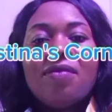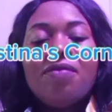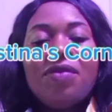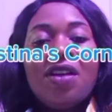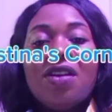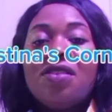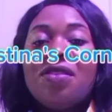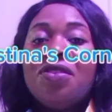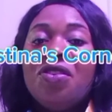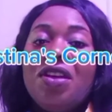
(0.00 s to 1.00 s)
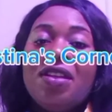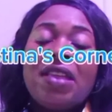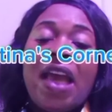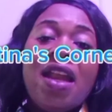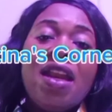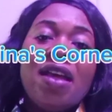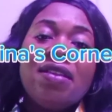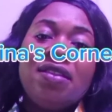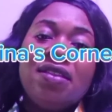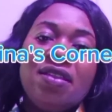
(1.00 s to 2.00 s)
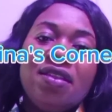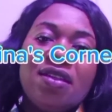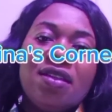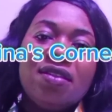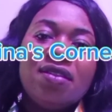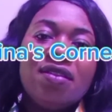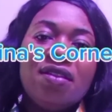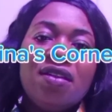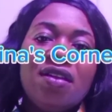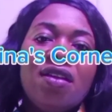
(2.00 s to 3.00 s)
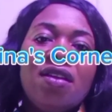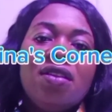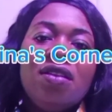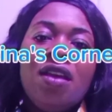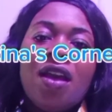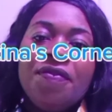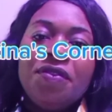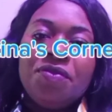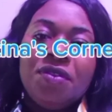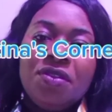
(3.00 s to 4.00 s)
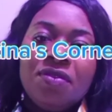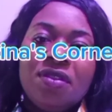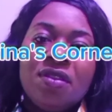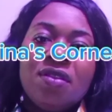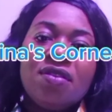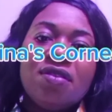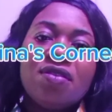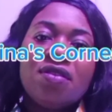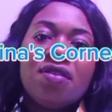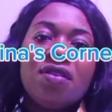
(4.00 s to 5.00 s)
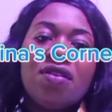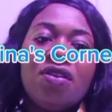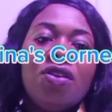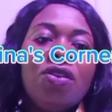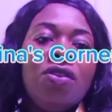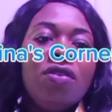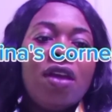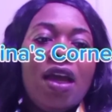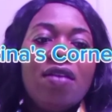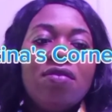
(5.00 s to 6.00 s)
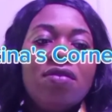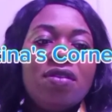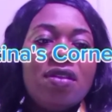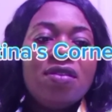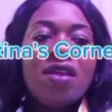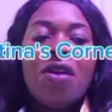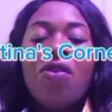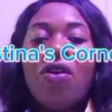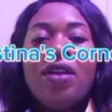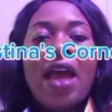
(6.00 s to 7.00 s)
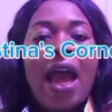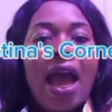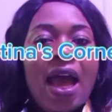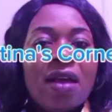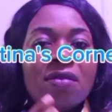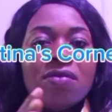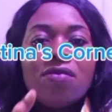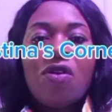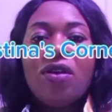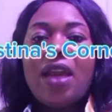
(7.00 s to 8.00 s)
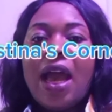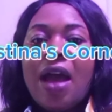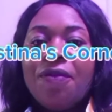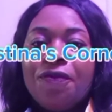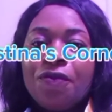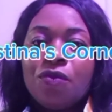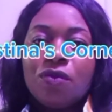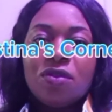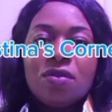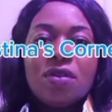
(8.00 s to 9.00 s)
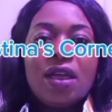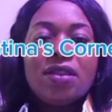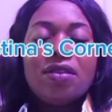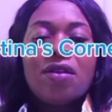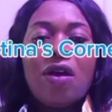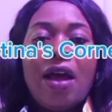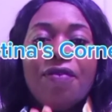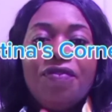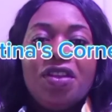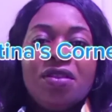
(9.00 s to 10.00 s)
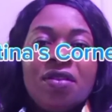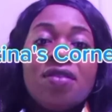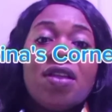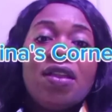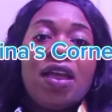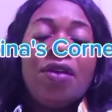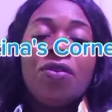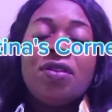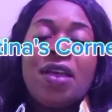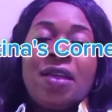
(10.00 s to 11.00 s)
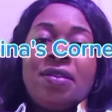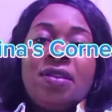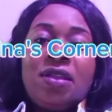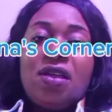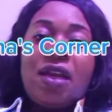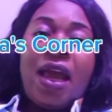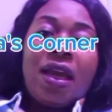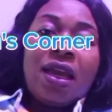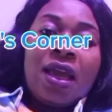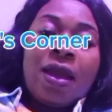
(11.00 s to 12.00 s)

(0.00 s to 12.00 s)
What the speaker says: because it's highly acidic. You have to reduce it. You can take other fruits that and veggies that are not acidic, like